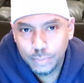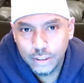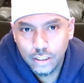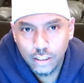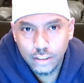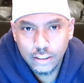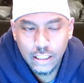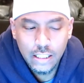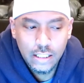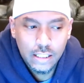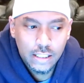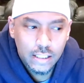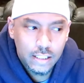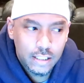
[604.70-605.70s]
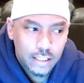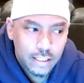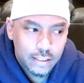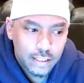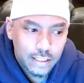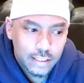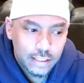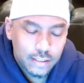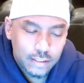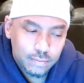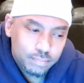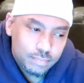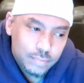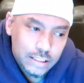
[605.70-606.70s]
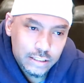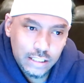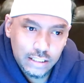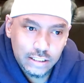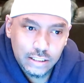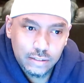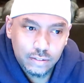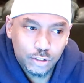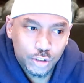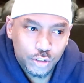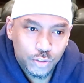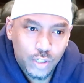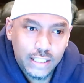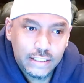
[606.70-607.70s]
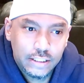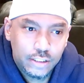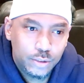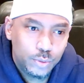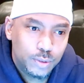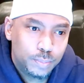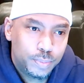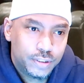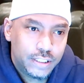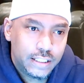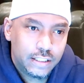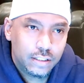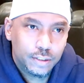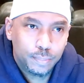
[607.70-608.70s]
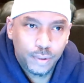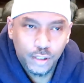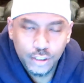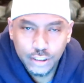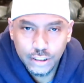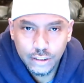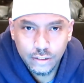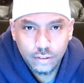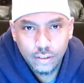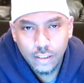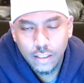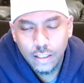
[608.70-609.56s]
is because it doesn't trace to a particular person